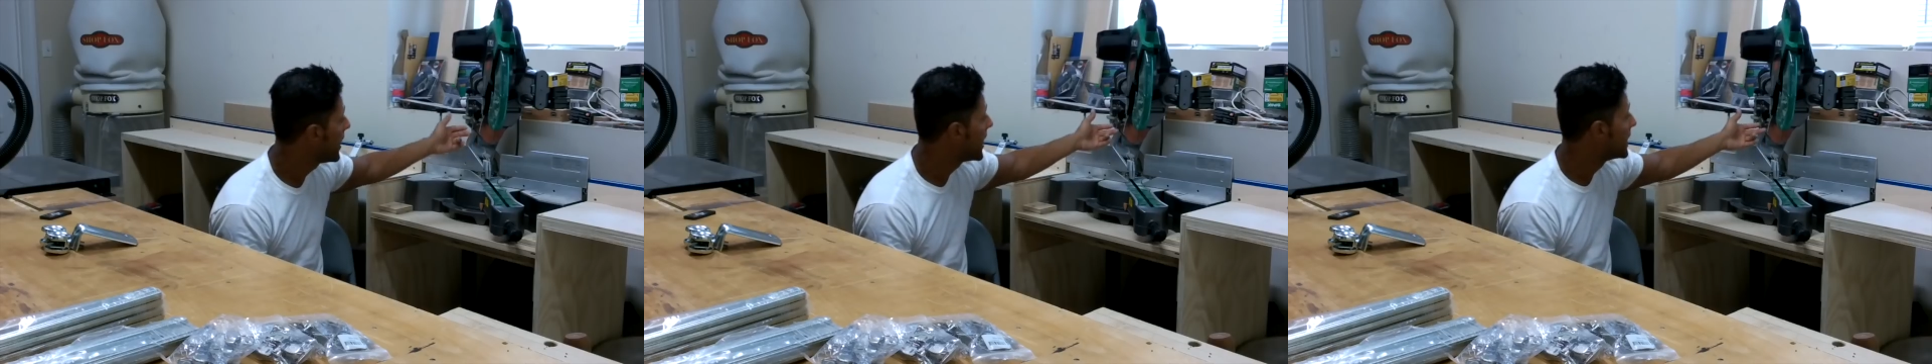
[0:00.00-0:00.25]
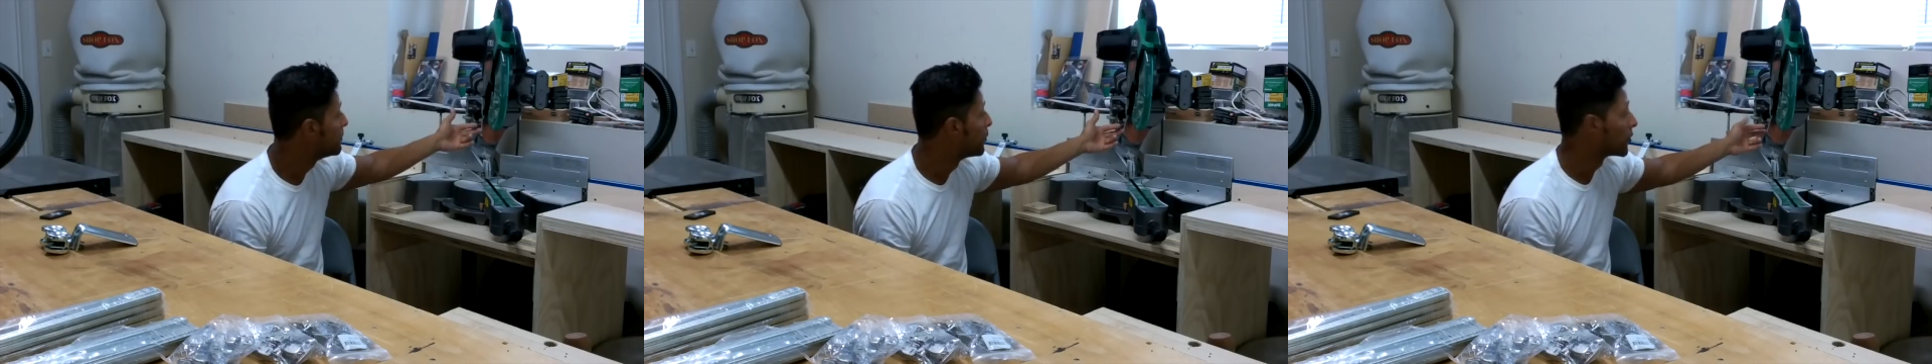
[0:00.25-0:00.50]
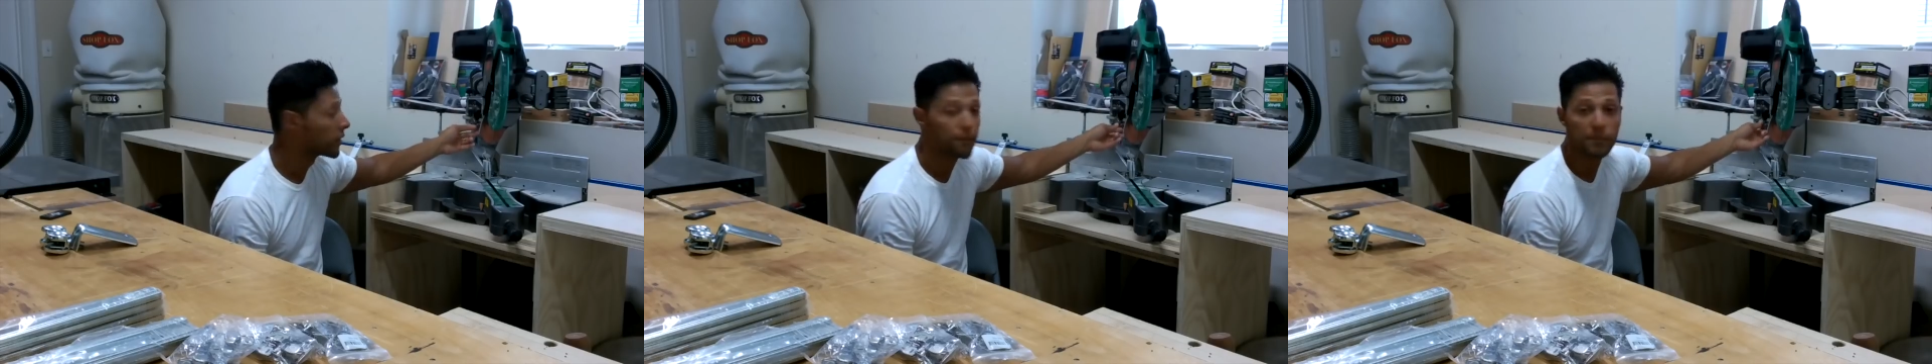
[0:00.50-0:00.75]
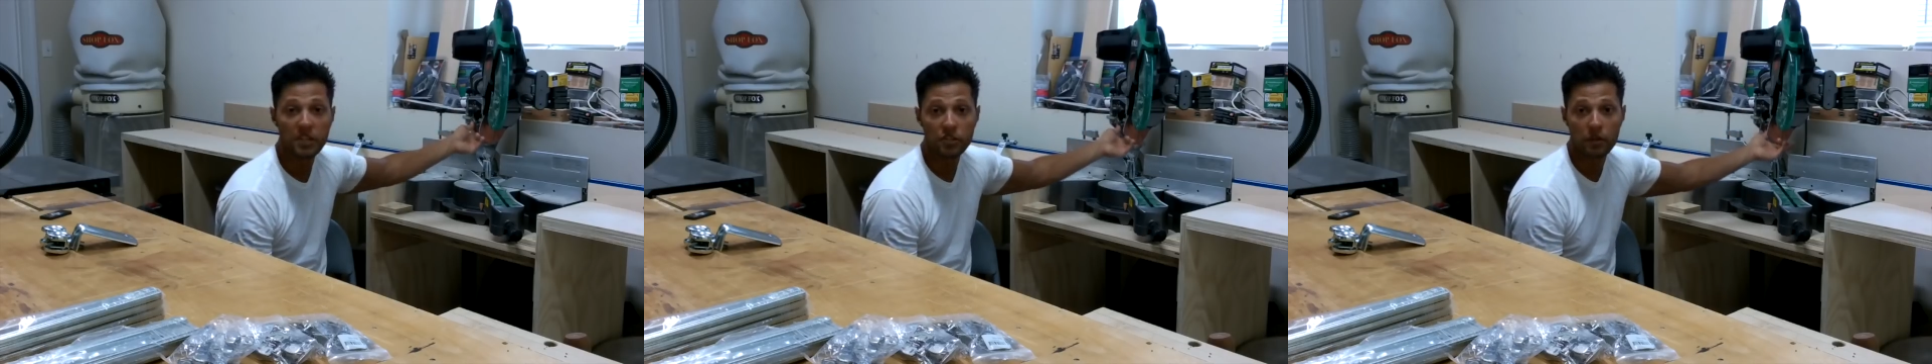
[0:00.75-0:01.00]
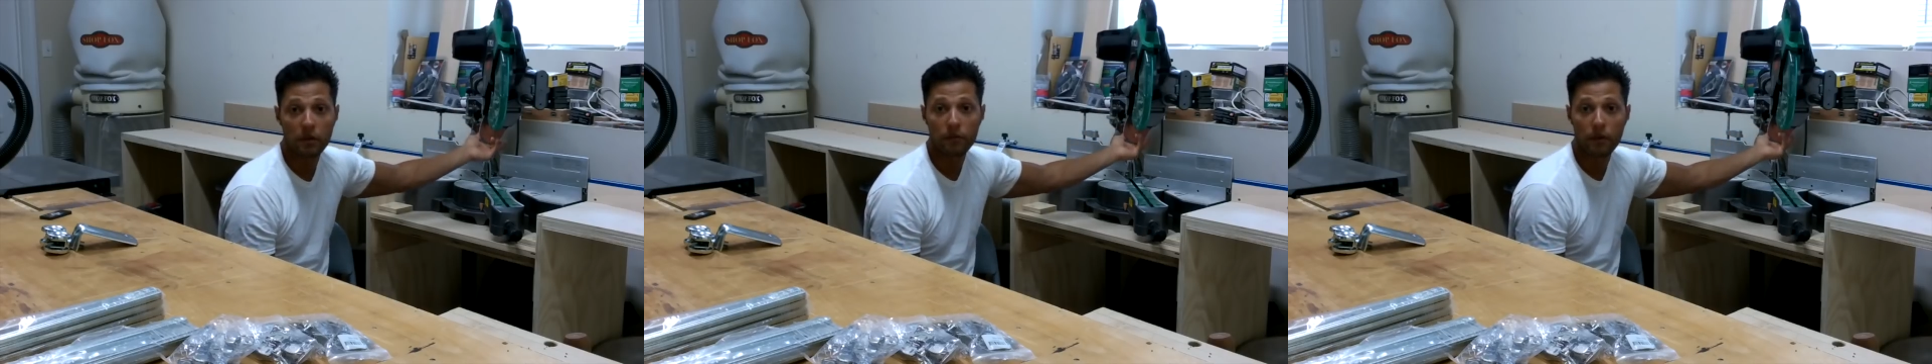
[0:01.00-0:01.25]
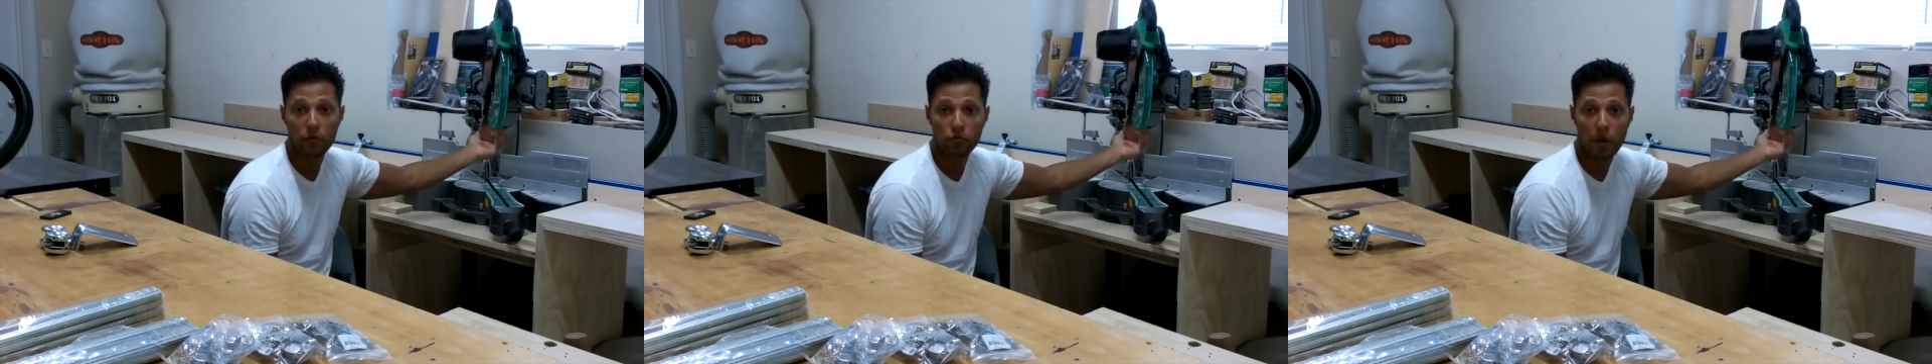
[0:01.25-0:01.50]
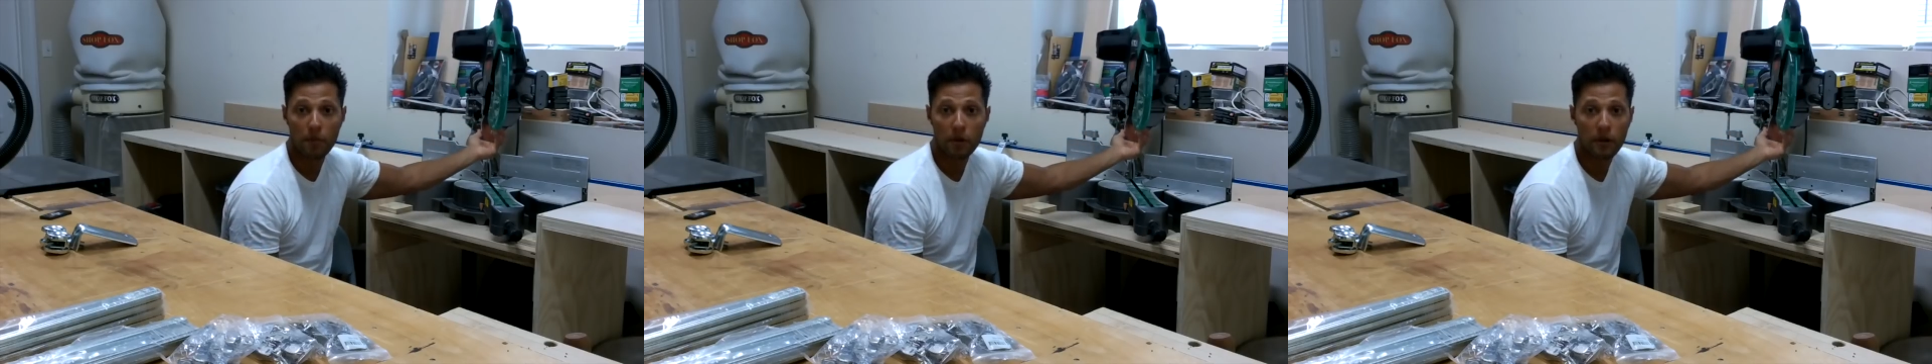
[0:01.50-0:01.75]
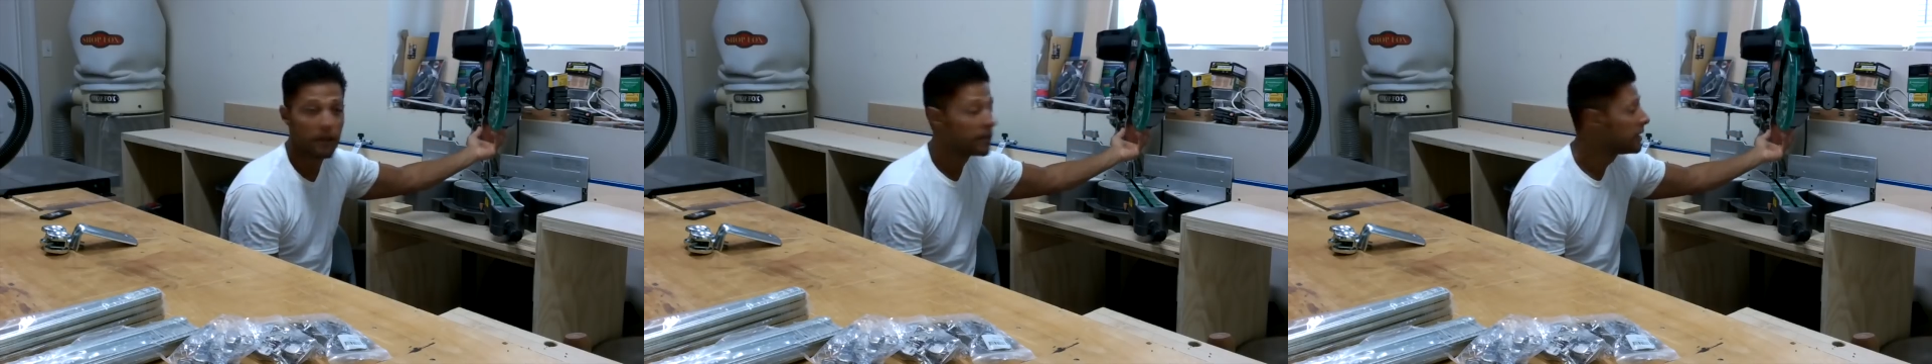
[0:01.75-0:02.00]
and bought a piece of rubber